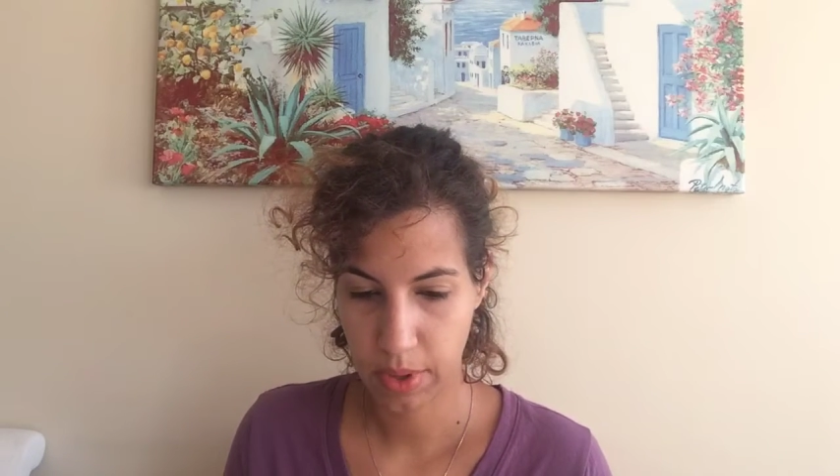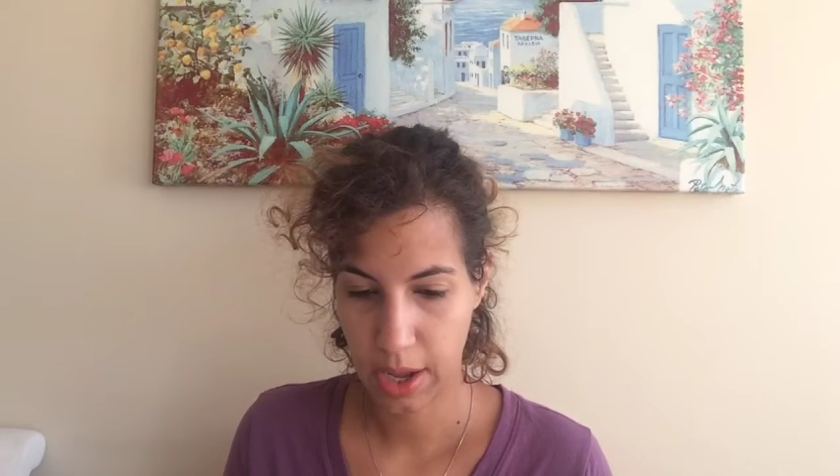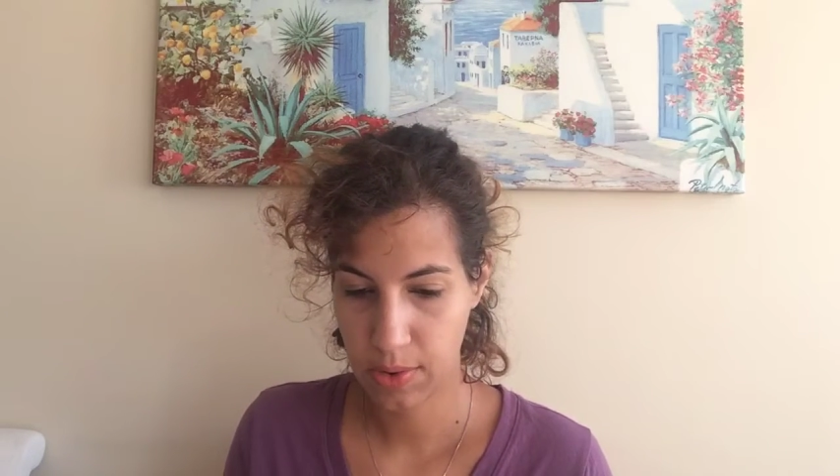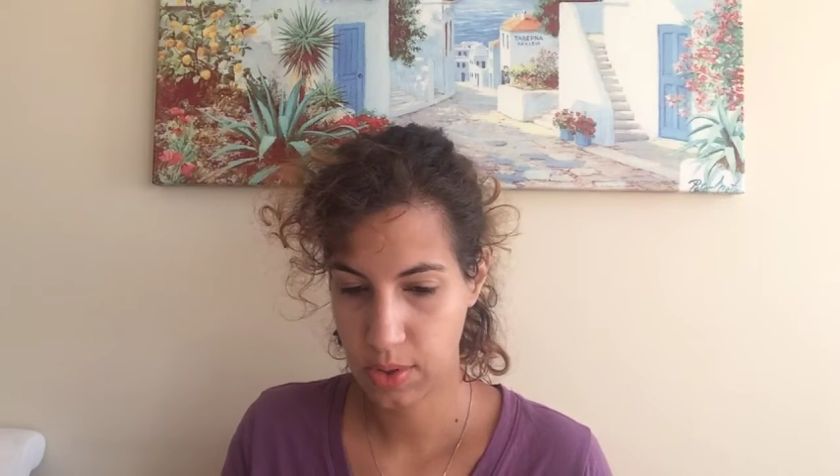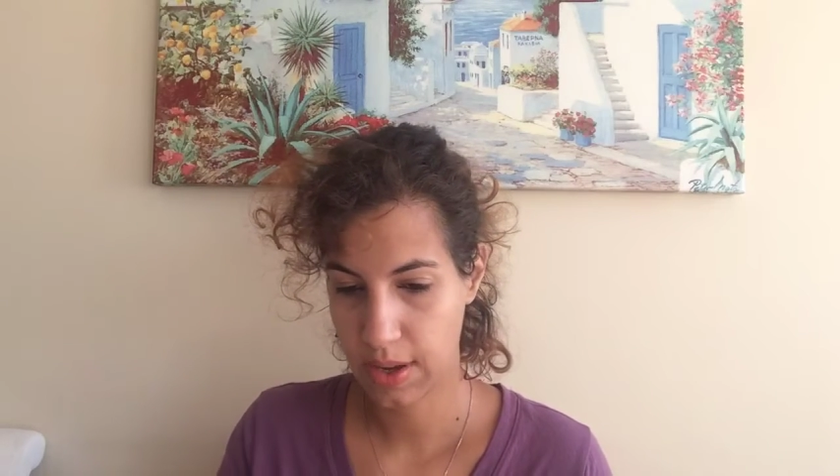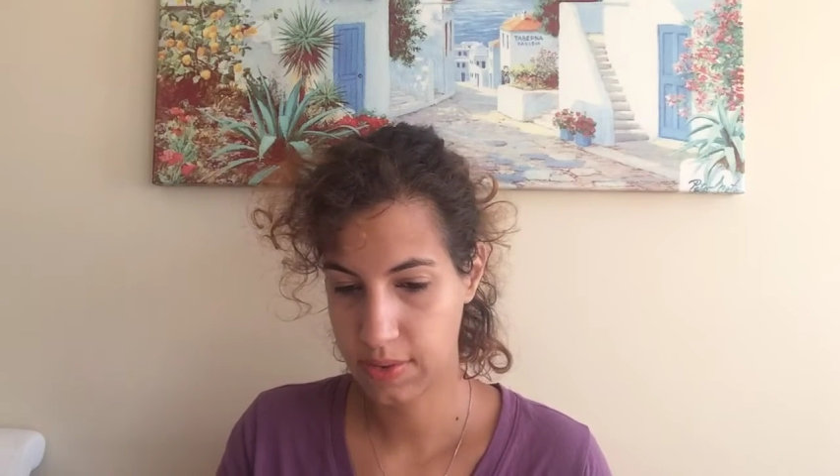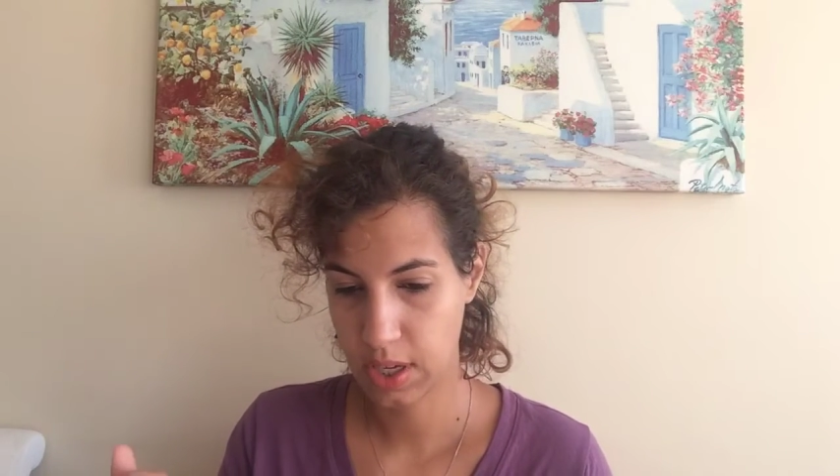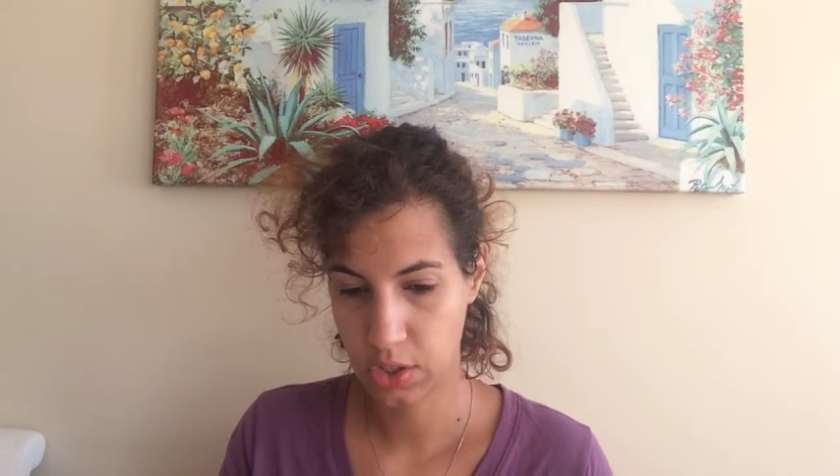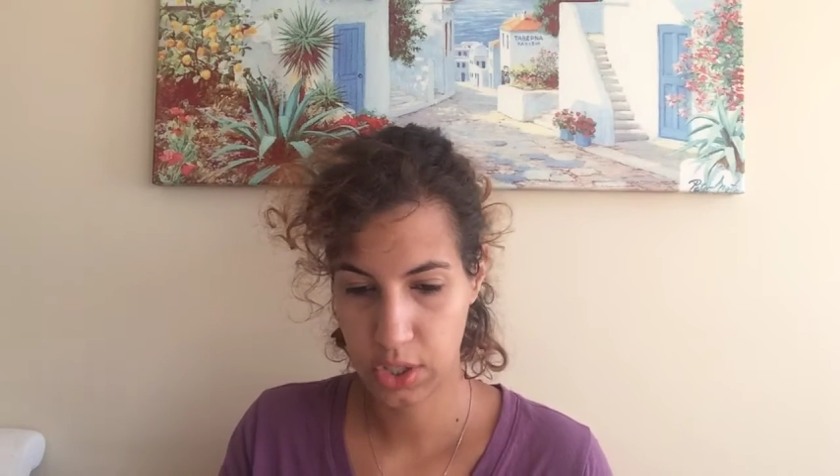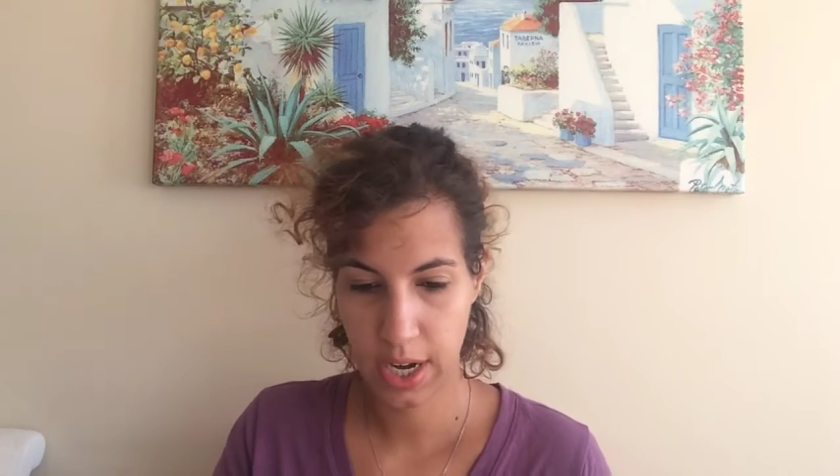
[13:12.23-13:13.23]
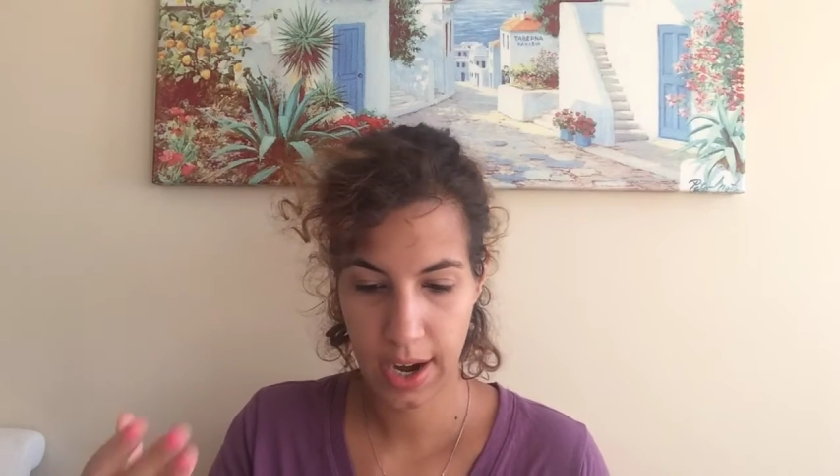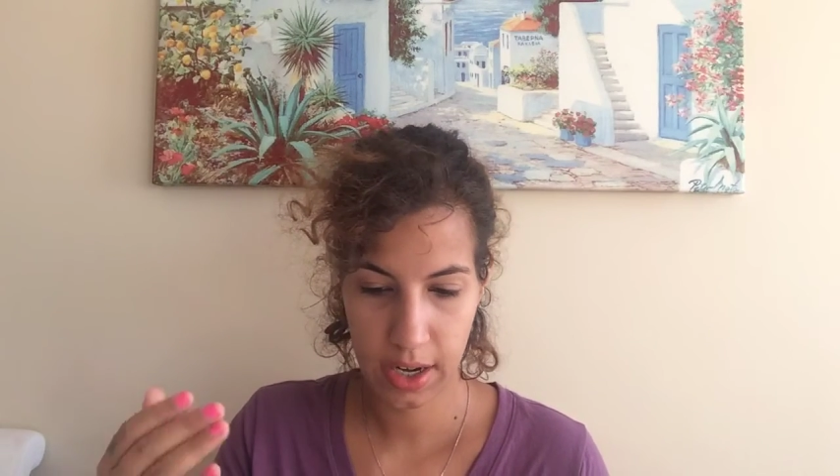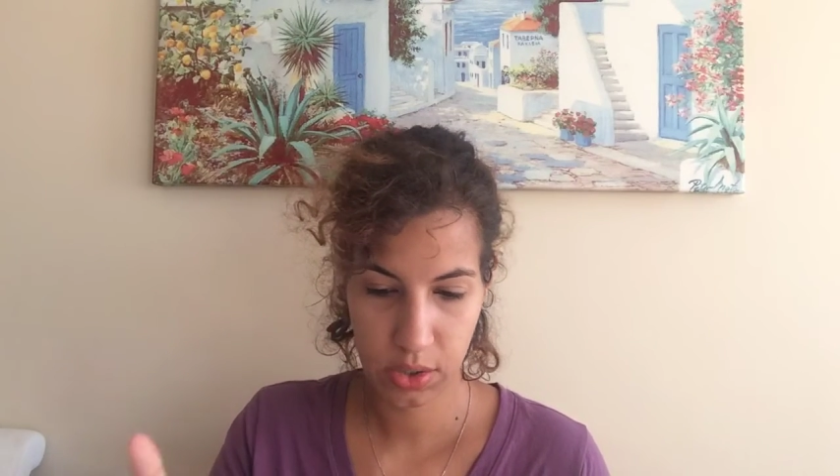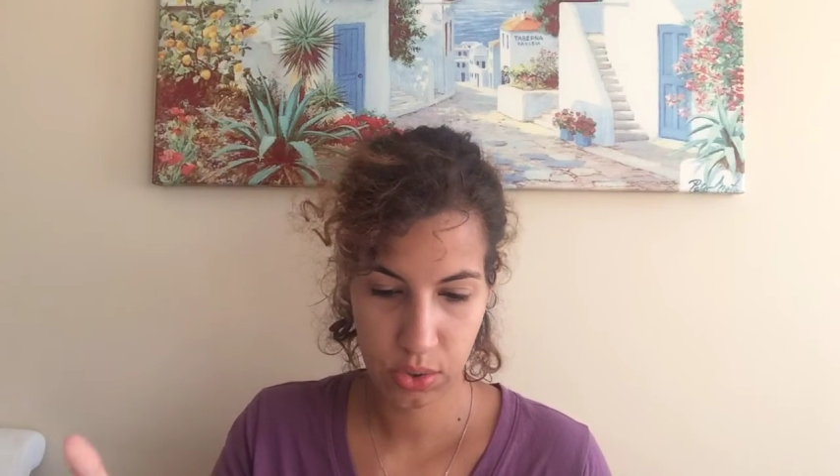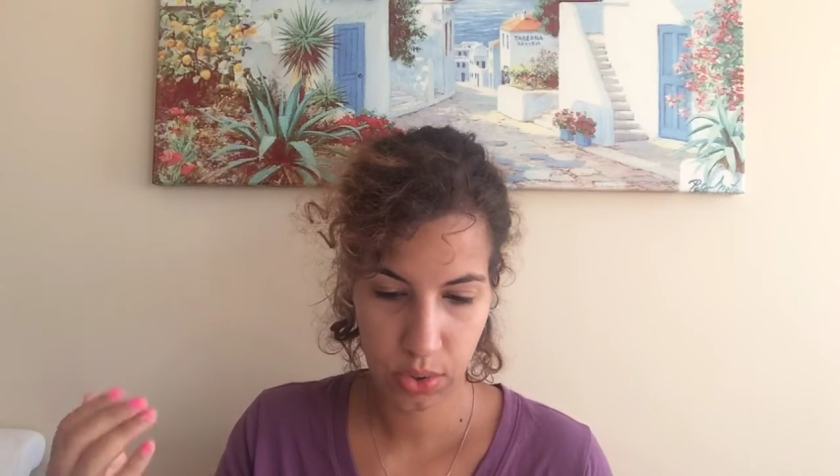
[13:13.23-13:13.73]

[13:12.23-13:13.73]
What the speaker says: I also have Sagittarius,